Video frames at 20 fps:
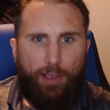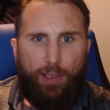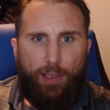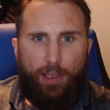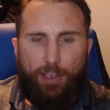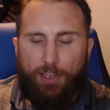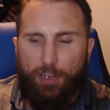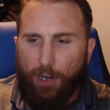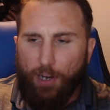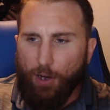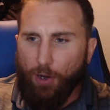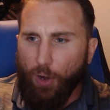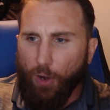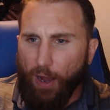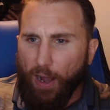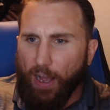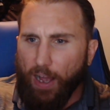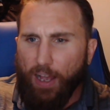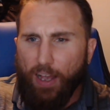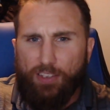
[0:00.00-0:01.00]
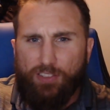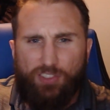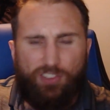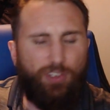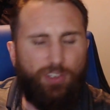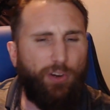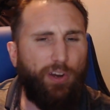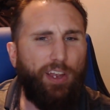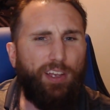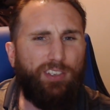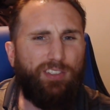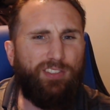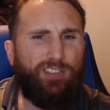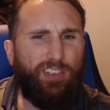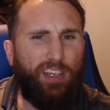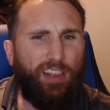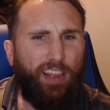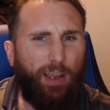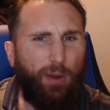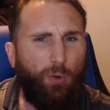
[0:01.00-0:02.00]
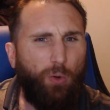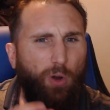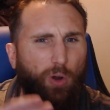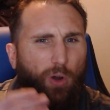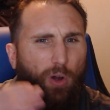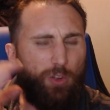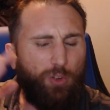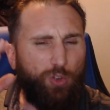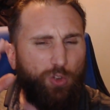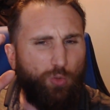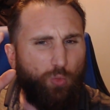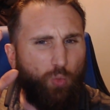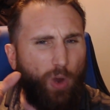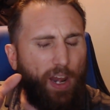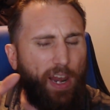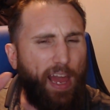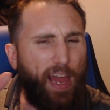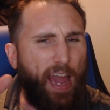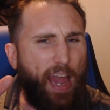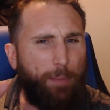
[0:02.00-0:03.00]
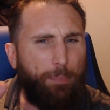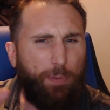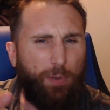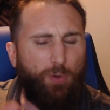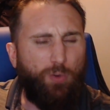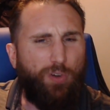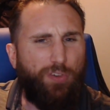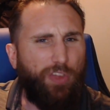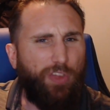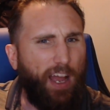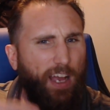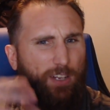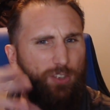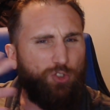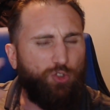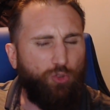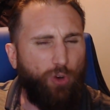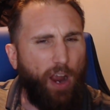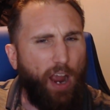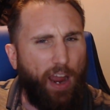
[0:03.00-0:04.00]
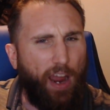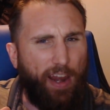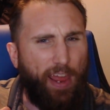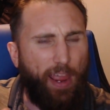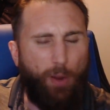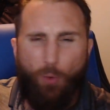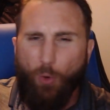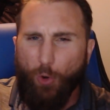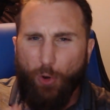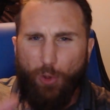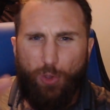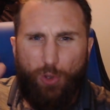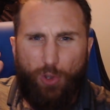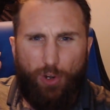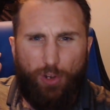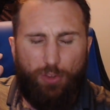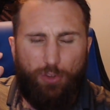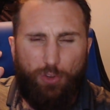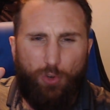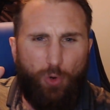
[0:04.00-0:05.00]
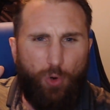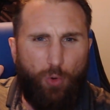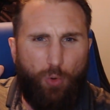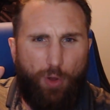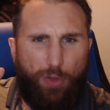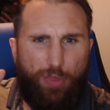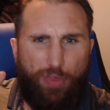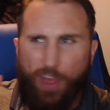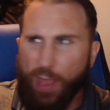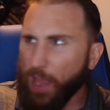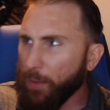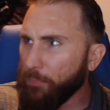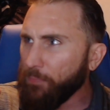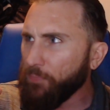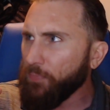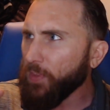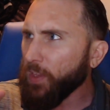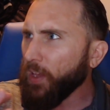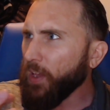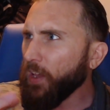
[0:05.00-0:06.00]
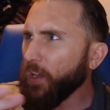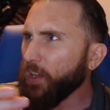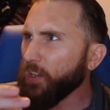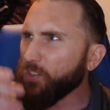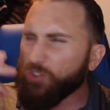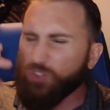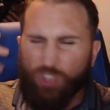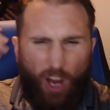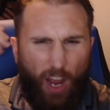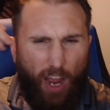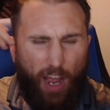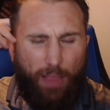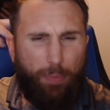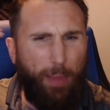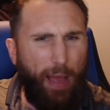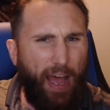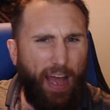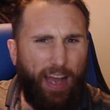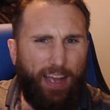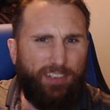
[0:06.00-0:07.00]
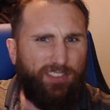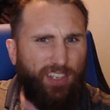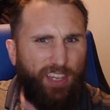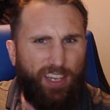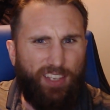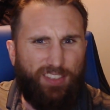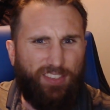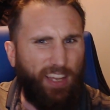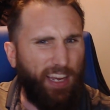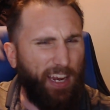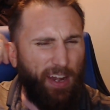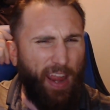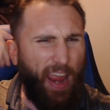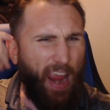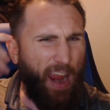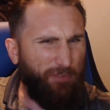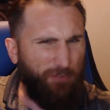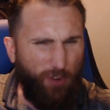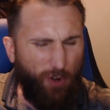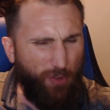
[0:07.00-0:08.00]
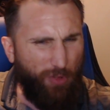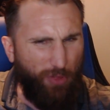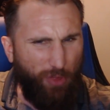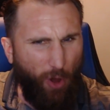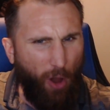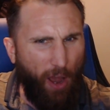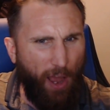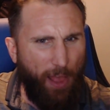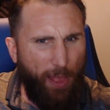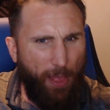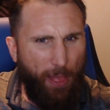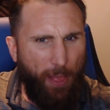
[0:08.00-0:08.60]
You know, uh, seriously, like, you, what happened with Andrade? Weren't you going to do it with him? Jon Moxley is like an afterthought.